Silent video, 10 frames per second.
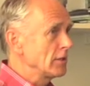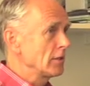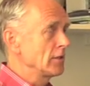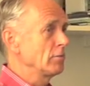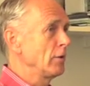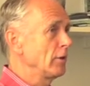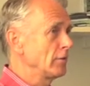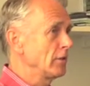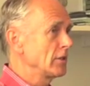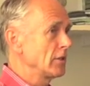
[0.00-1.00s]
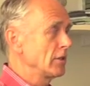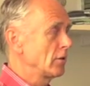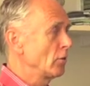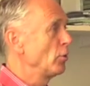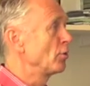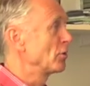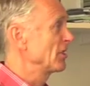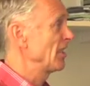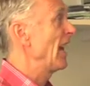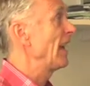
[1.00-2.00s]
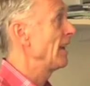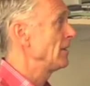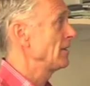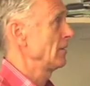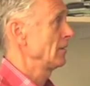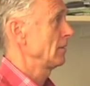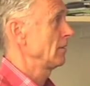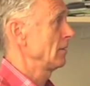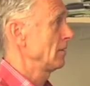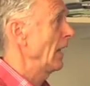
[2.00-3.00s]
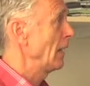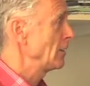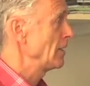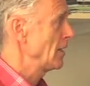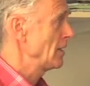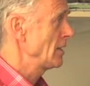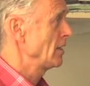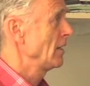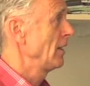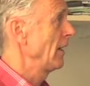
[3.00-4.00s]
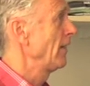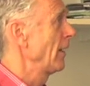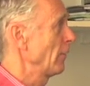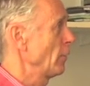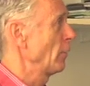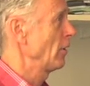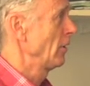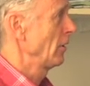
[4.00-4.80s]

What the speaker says: That's one of it. So understand climate change and therefore